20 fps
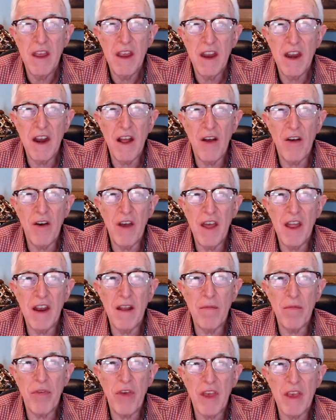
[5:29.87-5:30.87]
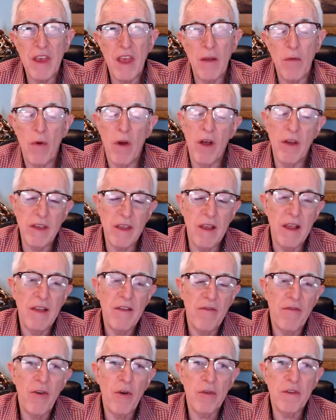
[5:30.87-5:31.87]
you know, and I'm thinking, well,
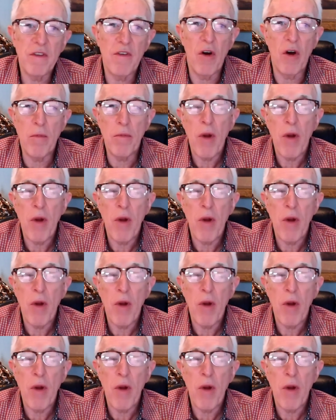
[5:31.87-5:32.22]
first of all,